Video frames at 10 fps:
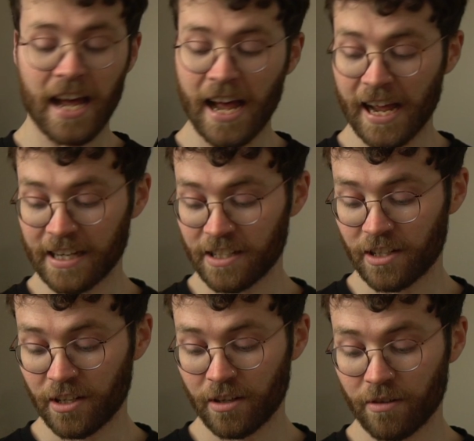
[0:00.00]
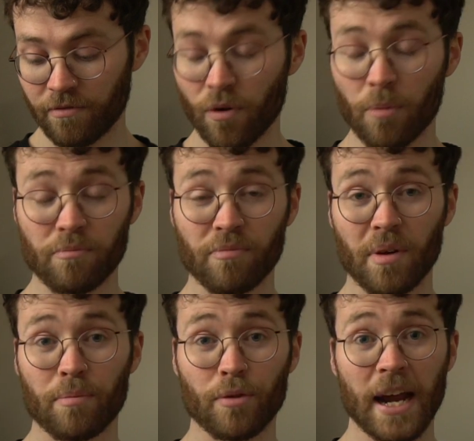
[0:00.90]
and from
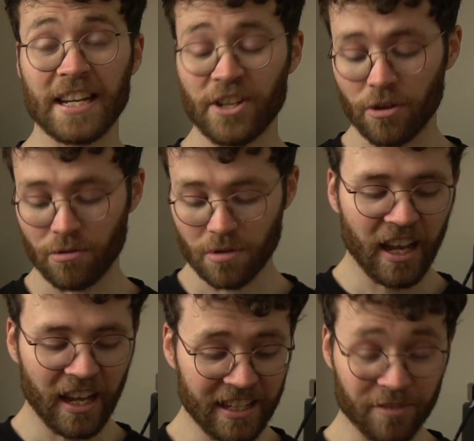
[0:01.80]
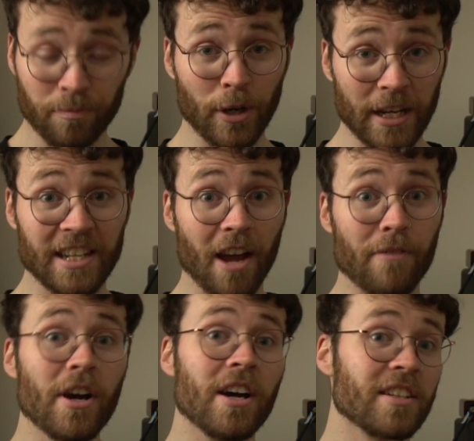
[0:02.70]
brand new. It's pretty
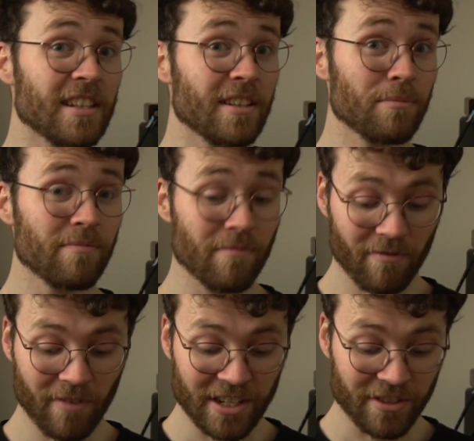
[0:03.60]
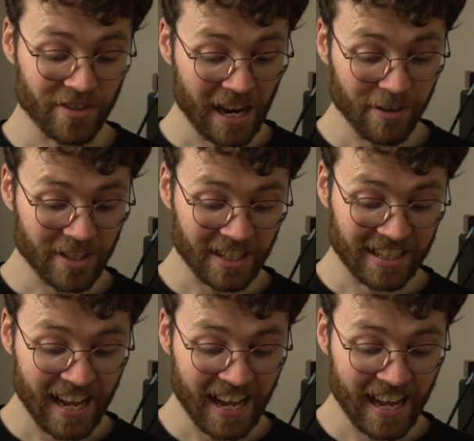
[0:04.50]
diverse in the range of sounds it can